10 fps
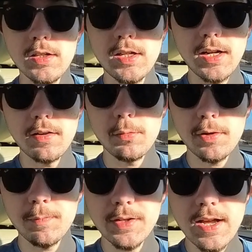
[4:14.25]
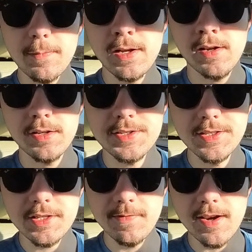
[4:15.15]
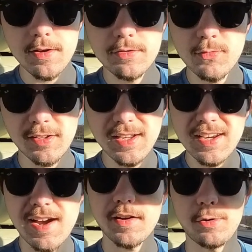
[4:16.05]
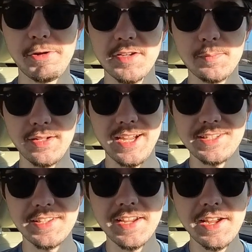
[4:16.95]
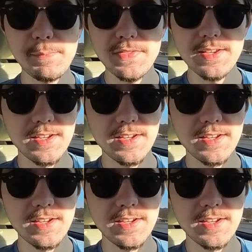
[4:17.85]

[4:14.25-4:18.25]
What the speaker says: Alright, well, gotta be honest, this video is really not going to plan today.